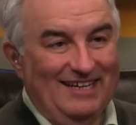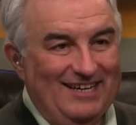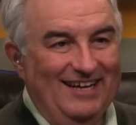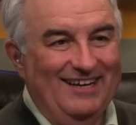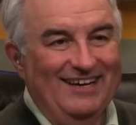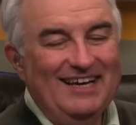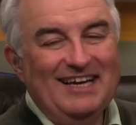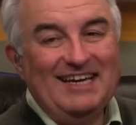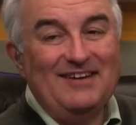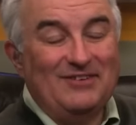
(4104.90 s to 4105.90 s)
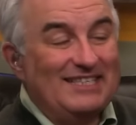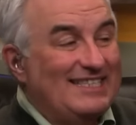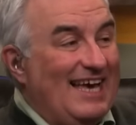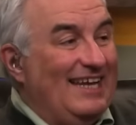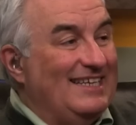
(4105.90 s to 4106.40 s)
in Col he even
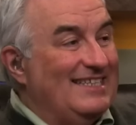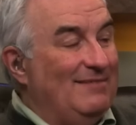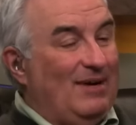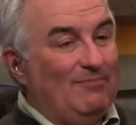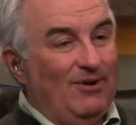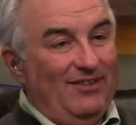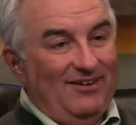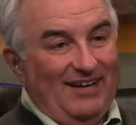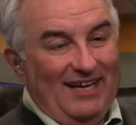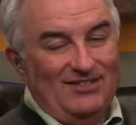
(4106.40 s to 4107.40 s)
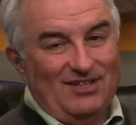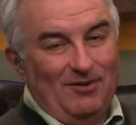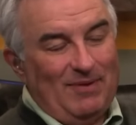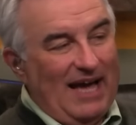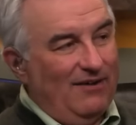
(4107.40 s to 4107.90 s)
said, he said, my brother and I used to
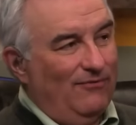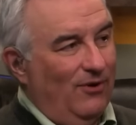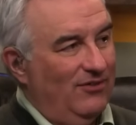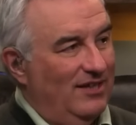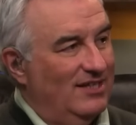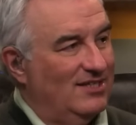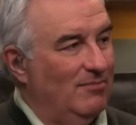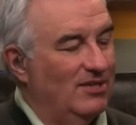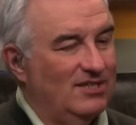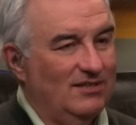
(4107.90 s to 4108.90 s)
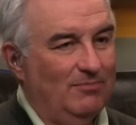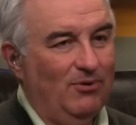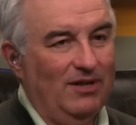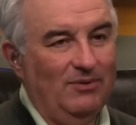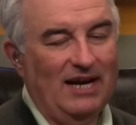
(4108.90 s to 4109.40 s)
go back and forth on this so much to the
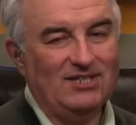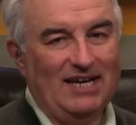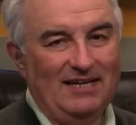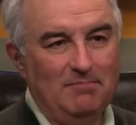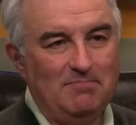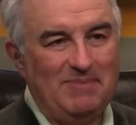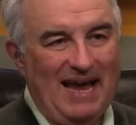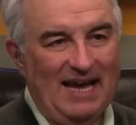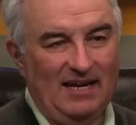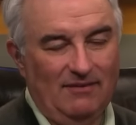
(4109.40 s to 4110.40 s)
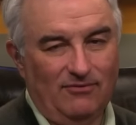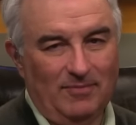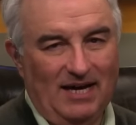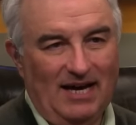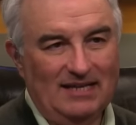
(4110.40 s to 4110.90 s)
point that we actually had to ban it from
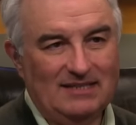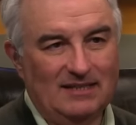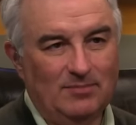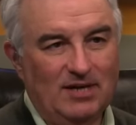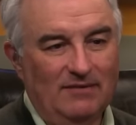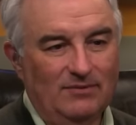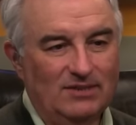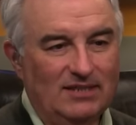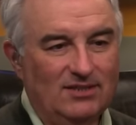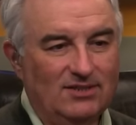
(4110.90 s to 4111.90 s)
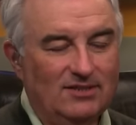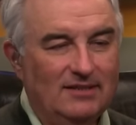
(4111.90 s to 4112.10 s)
the hot tub conversation.